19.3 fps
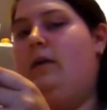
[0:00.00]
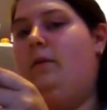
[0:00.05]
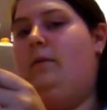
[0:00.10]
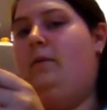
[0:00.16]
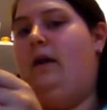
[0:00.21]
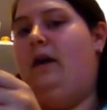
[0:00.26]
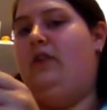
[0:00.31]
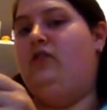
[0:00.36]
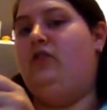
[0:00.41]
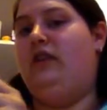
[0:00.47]

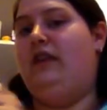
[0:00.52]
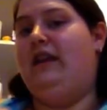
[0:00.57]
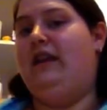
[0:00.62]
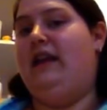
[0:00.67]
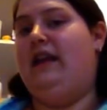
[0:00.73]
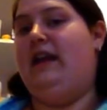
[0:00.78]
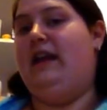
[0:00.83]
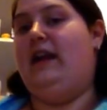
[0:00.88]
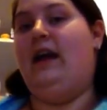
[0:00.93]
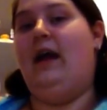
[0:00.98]
by
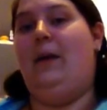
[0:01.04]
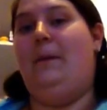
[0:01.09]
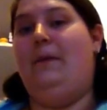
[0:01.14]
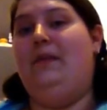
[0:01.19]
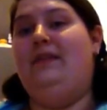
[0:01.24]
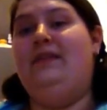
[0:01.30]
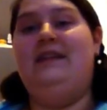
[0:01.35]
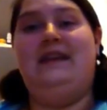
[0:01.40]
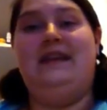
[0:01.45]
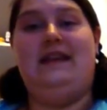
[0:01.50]
drinking a cup
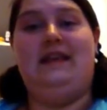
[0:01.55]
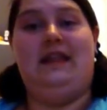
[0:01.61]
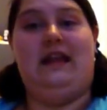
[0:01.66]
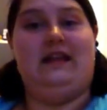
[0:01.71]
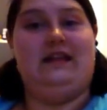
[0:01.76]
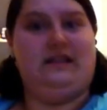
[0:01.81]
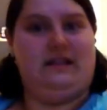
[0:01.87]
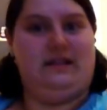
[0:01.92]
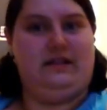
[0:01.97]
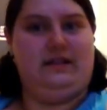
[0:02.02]
of tea
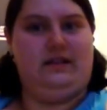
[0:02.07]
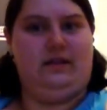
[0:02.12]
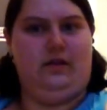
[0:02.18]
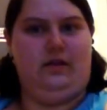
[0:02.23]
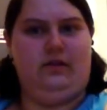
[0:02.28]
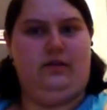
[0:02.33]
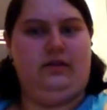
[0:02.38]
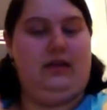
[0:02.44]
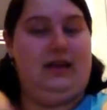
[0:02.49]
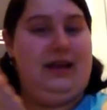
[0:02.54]
that's
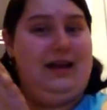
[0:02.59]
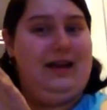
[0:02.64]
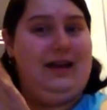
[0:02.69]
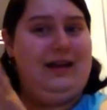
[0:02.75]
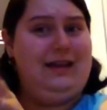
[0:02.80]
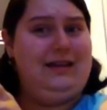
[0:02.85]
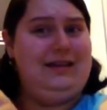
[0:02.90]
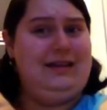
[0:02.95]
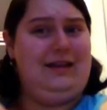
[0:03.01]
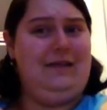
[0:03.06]
got
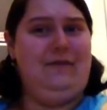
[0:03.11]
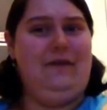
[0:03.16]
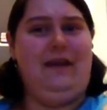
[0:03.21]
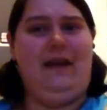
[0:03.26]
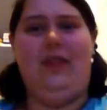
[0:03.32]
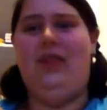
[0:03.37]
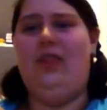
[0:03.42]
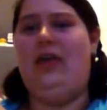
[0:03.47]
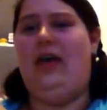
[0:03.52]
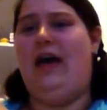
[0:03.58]
something
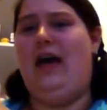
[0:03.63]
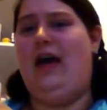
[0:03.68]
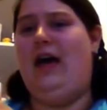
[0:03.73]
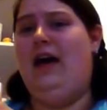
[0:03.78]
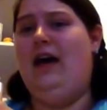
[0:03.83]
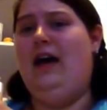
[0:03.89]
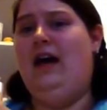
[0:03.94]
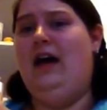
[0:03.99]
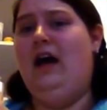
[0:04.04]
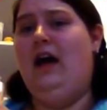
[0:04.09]
in there
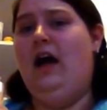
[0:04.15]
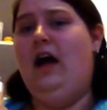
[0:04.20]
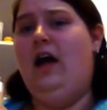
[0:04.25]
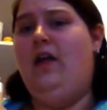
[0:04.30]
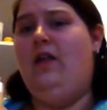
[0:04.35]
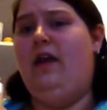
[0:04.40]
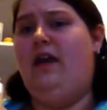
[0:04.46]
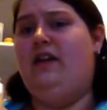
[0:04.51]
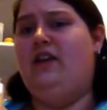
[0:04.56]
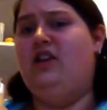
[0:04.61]

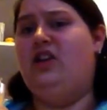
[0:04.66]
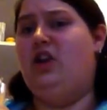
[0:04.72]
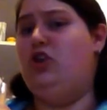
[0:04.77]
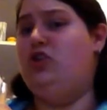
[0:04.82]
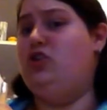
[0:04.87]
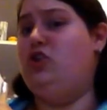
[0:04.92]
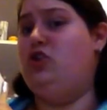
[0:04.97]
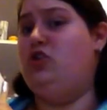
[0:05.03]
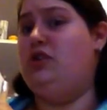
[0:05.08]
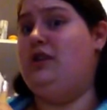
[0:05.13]
that you
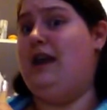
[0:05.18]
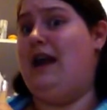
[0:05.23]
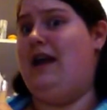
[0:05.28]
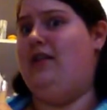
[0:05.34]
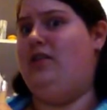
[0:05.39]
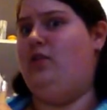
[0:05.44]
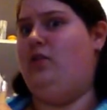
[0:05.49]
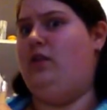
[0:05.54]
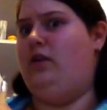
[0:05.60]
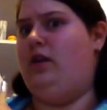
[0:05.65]
don't usually
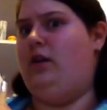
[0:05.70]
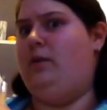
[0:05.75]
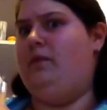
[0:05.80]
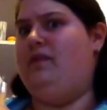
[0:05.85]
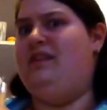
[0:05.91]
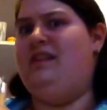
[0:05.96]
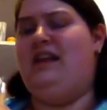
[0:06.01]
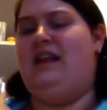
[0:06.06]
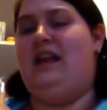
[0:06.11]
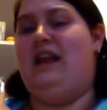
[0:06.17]
add to a cup
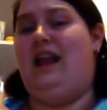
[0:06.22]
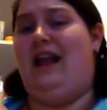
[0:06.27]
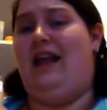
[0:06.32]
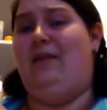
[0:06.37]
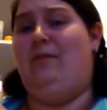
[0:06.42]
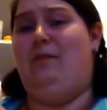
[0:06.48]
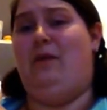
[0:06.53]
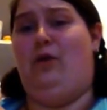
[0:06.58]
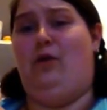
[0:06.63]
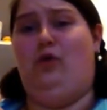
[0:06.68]
of tea,
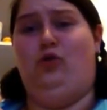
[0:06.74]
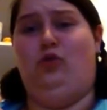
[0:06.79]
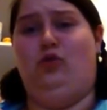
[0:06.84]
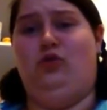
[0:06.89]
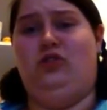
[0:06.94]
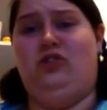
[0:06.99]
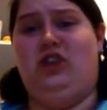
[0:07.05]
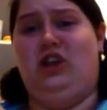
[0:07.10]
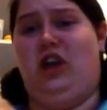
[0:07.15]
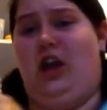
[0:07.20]
like milk or
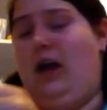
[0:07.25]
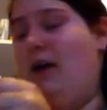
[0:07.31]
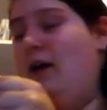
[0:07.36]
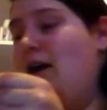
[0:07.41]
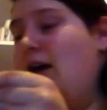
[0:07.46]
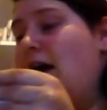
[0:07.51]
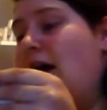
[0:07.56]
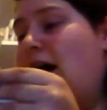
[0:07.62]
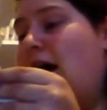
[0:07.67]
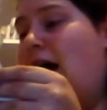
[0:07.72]
sugar.
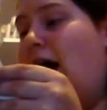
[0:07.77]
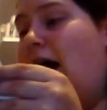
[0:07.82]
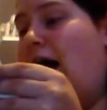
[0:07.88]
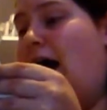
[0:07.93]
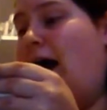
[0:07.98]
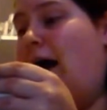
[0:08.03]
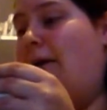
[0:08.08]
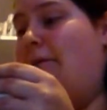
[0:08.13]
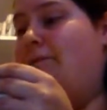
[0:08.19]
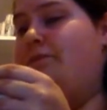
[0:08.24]

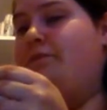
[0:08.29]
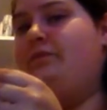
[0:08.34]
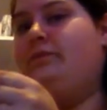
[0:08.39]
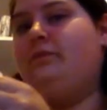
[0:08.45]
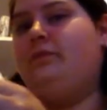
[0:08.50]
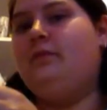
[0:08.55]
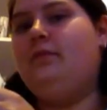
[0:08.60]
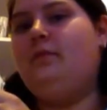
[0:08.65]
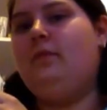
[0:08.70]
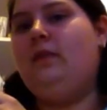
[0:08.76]
And
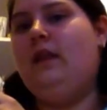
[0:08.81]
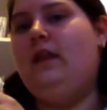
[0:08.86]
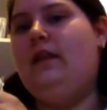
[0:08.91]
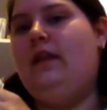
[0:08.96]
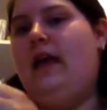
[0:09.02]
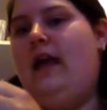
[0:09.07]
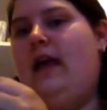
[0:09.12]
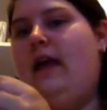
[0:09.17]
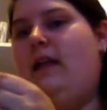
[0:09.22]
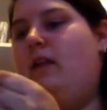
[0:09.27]

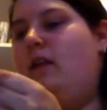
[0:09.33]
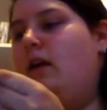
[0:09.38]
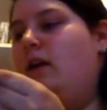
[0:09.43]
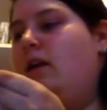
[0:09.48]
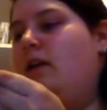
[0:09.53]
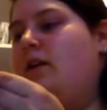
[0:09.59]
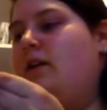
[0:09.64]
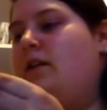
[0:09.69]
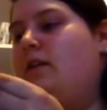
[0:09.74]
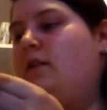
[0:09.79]
then
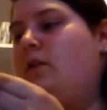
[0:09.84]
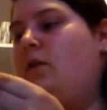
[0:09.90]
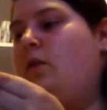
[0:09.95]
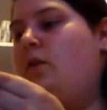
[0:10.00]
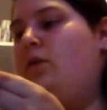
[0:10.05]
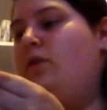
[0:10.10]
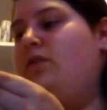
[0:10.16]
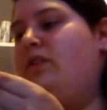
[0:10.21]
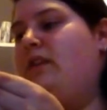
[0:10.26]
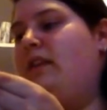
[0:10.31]

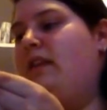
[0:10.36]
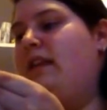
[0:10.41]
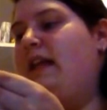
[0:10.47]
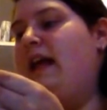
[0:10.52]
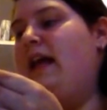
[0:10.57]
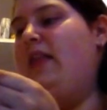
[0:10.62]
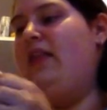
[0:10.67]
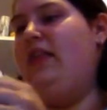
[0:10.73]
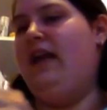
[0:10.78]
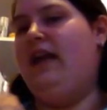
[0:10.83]
all of a sudden,
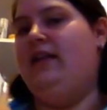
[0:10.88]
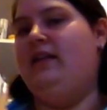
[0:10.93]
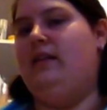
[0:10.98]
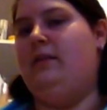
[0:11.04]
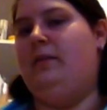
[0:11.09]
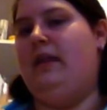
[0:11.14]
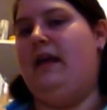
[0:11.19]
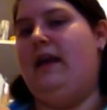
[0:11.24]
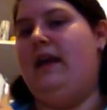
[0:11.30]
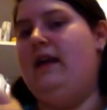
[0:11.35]
at the end of
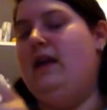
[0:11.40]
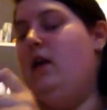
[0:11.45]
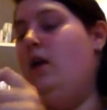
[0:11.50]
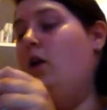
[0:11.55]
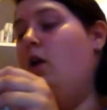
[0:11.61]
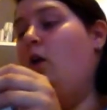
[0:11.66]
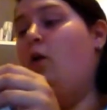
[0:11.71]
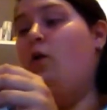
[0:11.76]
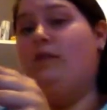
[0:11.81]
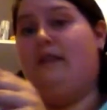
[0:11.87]
the play,
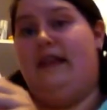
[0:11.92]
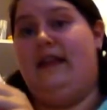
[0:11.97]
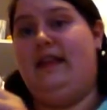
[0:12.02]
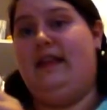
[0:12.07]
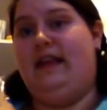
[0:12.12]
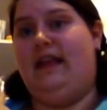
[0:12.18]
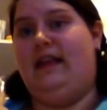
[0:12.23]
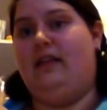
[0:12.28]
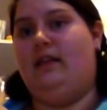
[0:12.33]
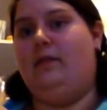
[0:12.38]
or near
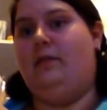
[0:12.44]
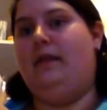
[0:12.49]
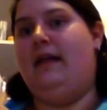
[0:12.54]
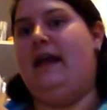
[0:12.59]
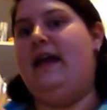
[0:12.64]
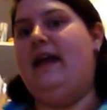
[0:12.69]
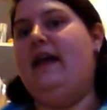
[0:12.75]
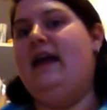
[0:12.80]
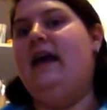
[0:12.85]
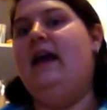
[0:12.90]
the end of the
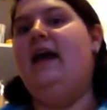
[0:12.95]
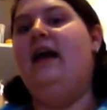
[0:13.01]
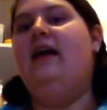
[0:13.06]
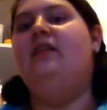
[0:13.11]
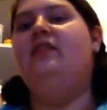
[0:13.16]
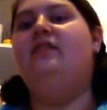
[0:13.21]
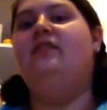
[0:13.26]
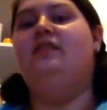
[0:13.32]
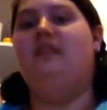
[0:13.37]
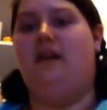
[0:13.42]
play,
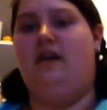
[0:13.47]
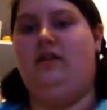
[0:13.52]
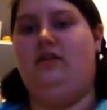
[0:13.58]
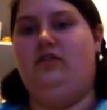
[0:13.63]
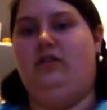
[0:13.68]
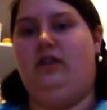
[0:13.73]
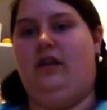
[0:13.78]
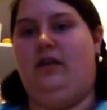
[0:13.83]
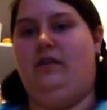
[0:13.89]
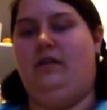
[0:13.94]

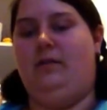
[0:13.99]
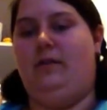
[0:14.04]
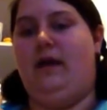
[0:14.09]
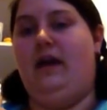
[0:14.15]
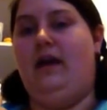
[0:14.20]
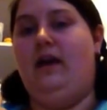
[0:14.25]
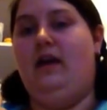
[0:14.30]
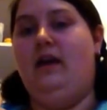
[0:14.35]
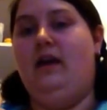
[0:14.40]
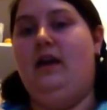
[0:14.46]
Sandra comes
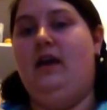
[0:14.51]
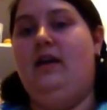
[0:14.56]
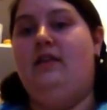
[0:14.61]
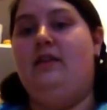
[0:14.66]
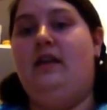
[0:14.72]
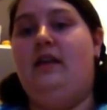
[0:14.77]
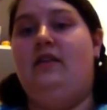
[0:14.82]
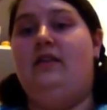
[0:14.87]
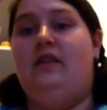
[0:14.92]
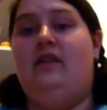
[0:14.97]
back,
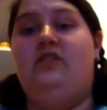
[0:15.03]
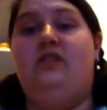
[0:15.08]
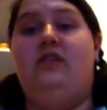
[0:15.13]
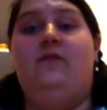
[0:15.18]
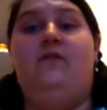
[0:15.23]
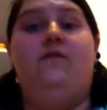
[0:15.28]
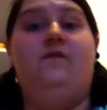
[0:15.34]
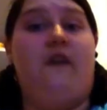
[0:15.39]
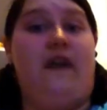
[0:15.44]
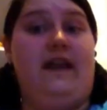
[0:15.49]
turns out
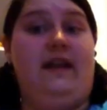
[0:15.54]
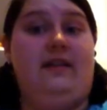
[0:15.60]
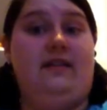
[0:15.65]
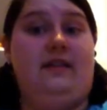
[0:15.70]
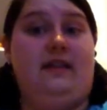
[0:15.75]
she faked